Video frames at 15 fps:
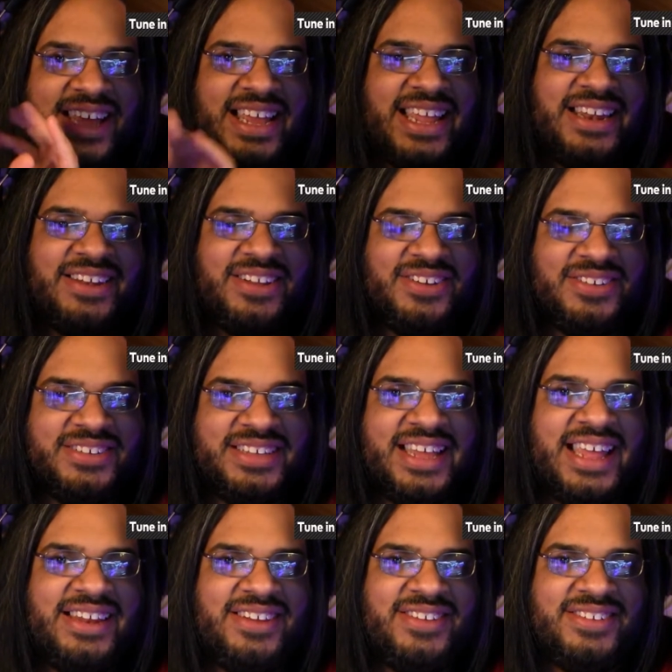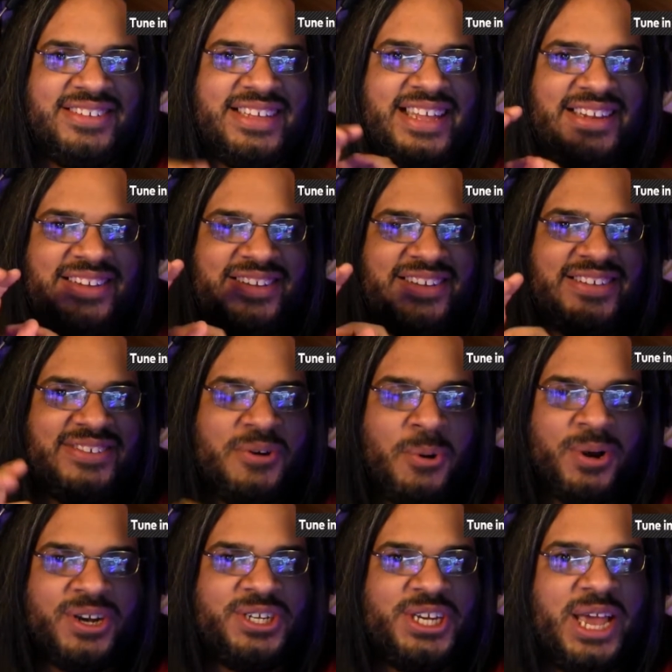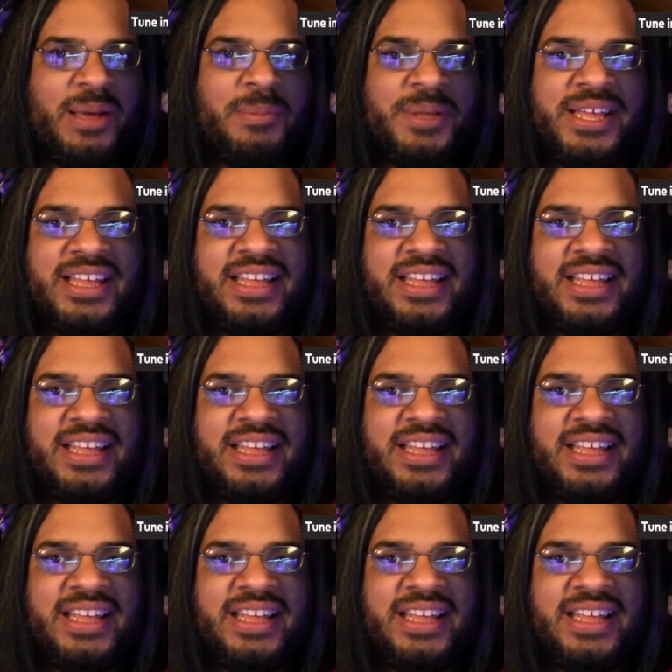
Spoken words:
I got a little quarter chub.